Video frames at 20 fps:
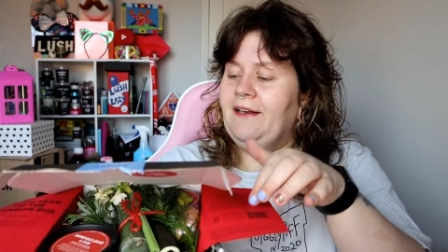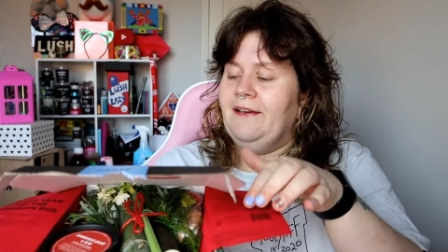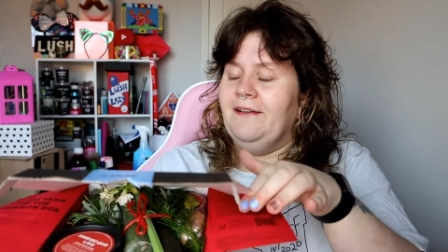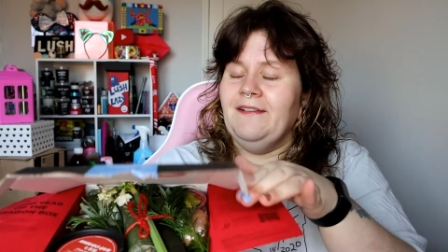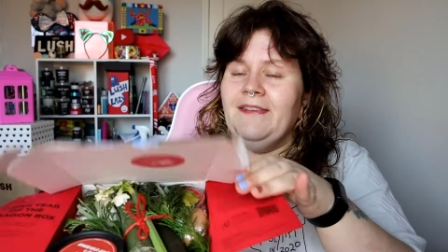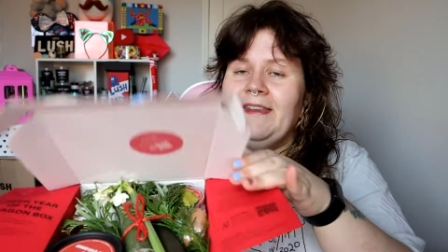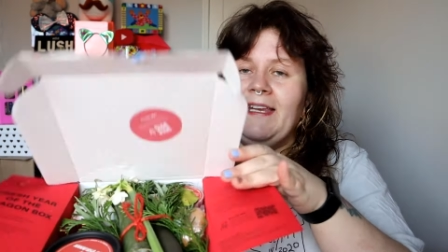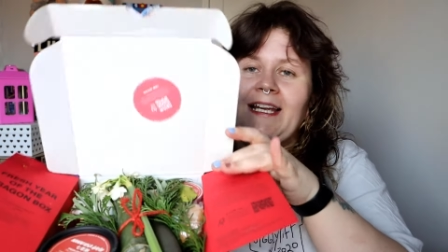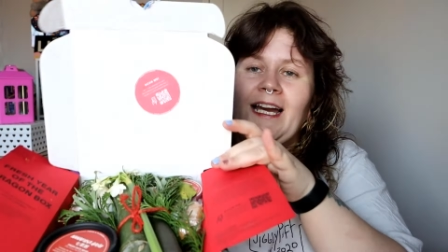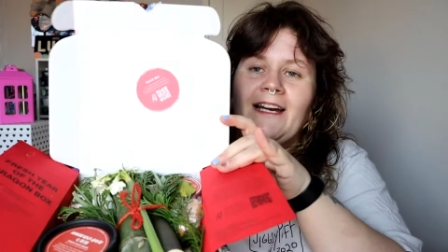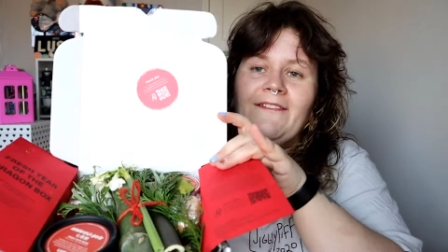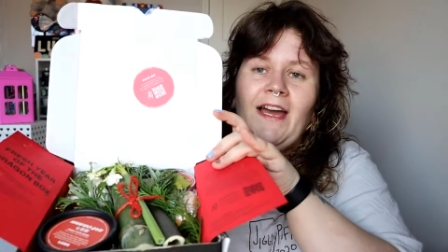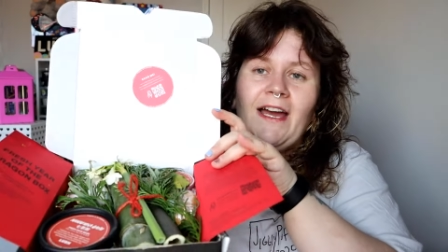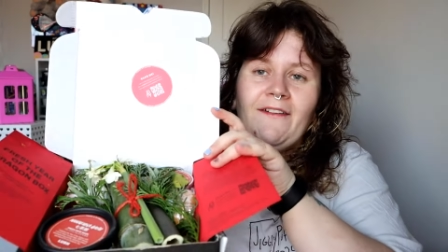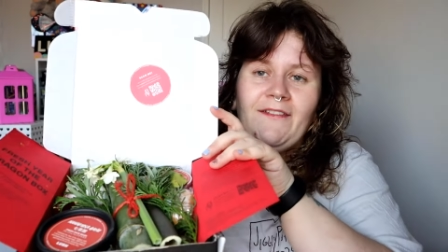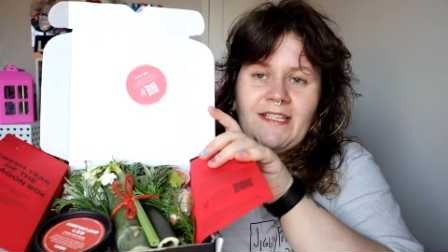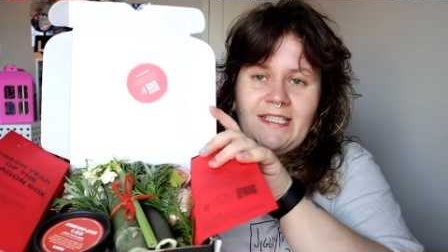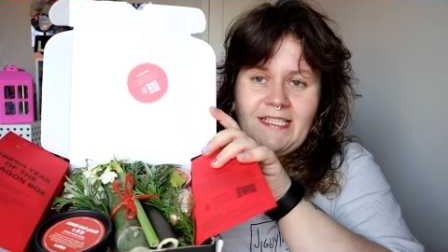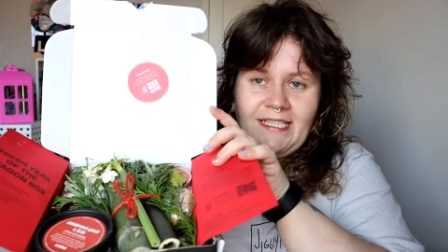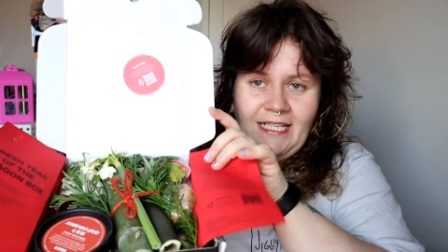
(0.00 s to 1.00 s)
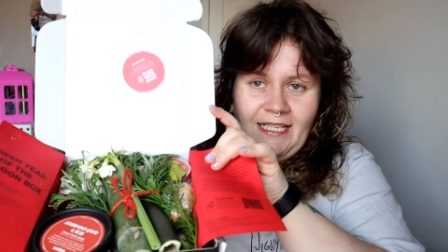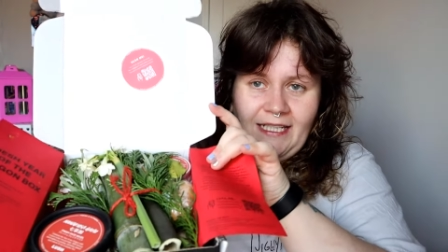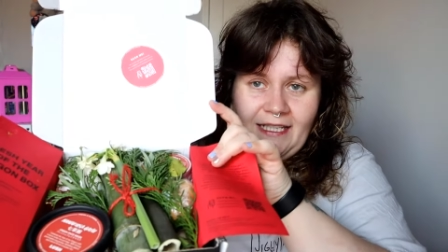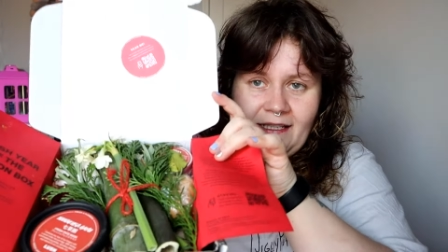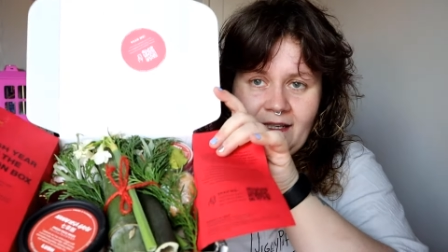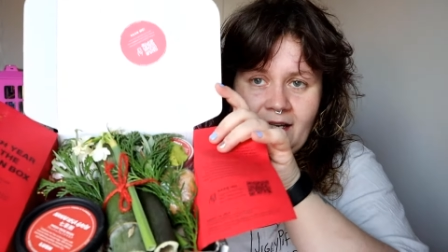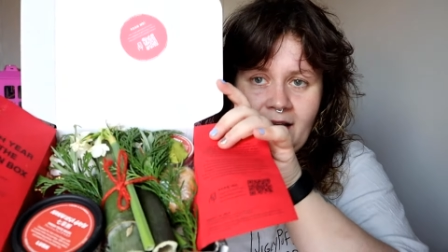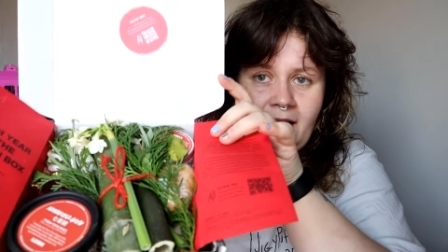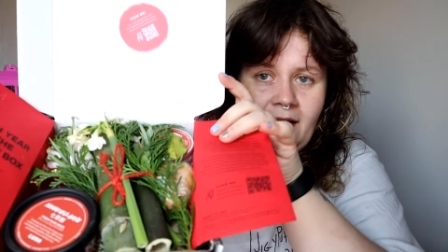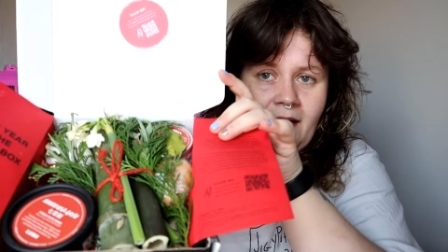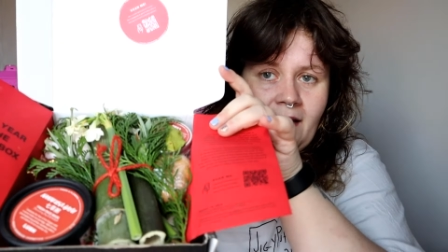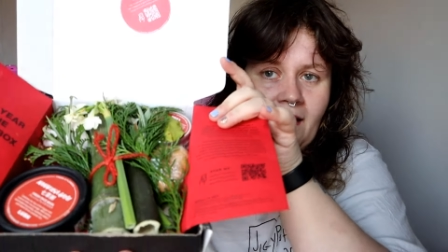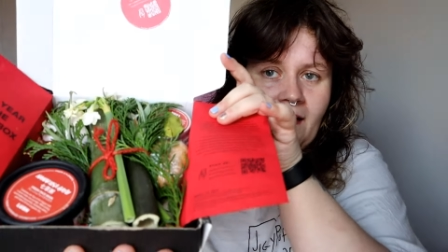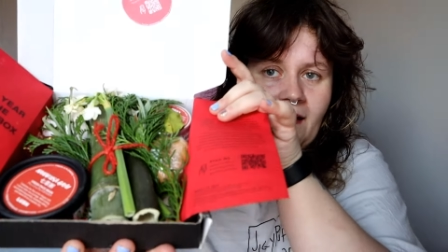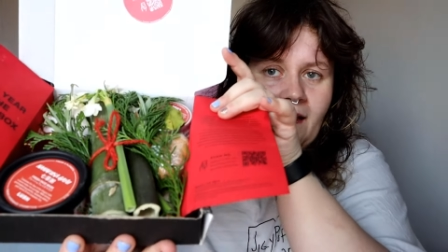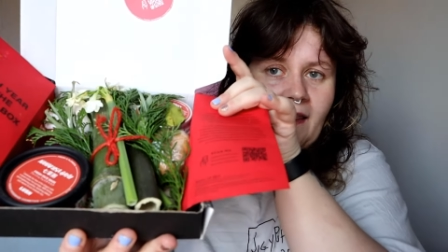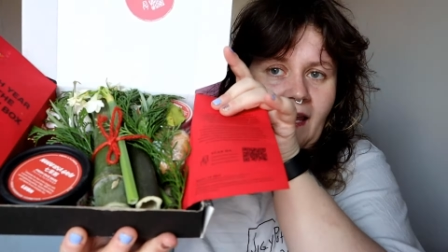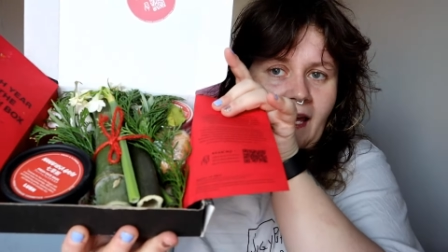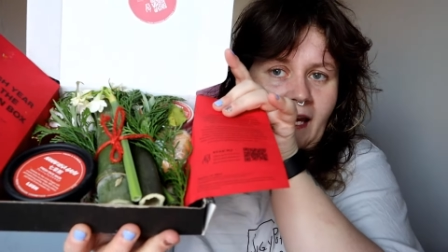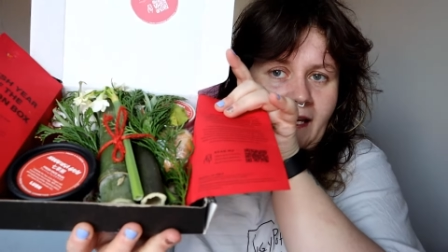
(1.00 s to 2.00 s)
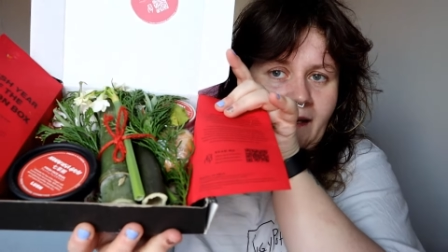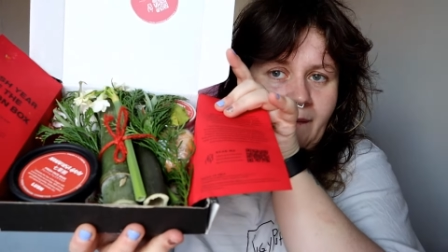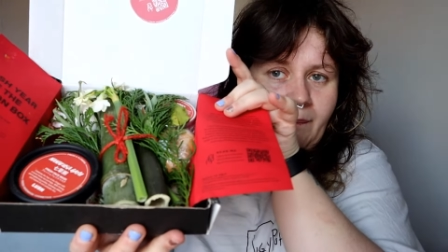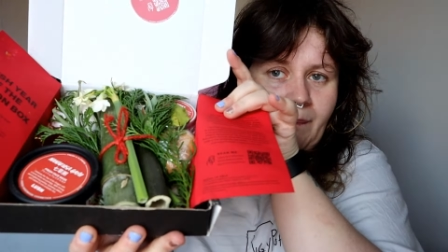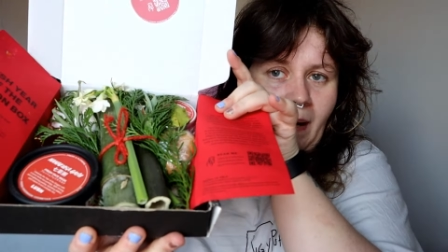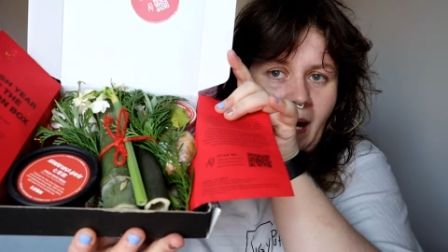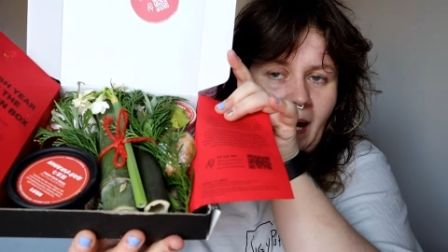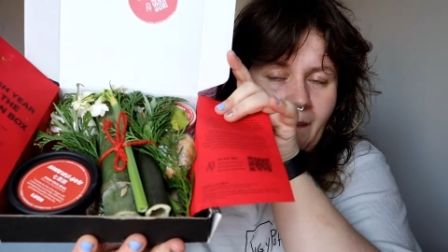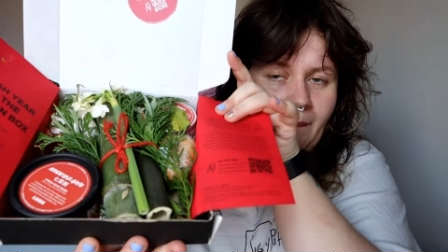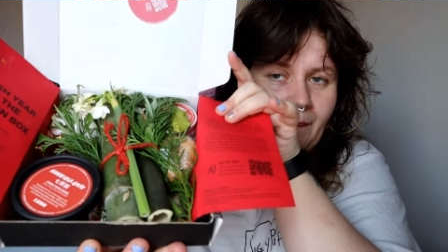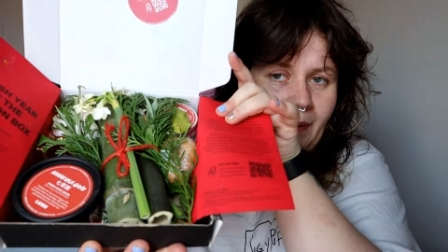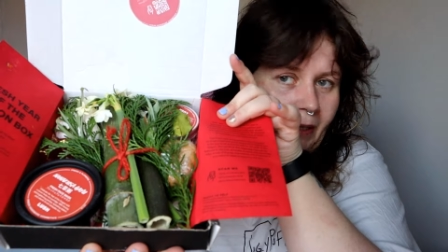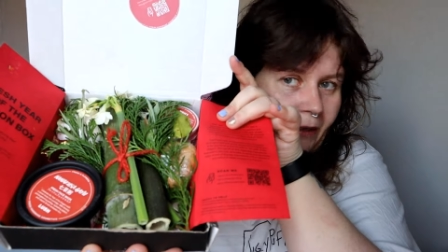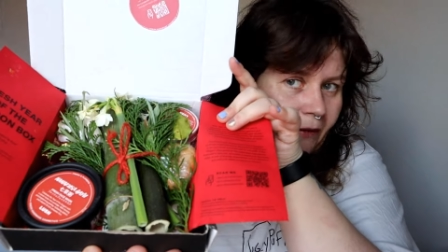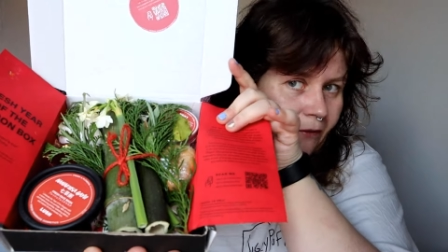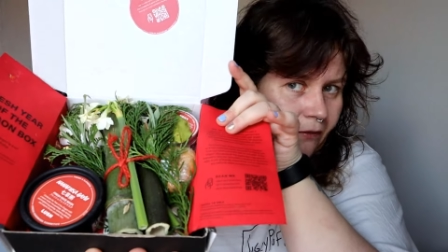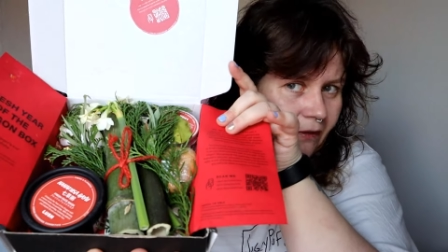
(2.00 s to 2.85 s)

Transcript: I don't think I've ever seen like bamboo,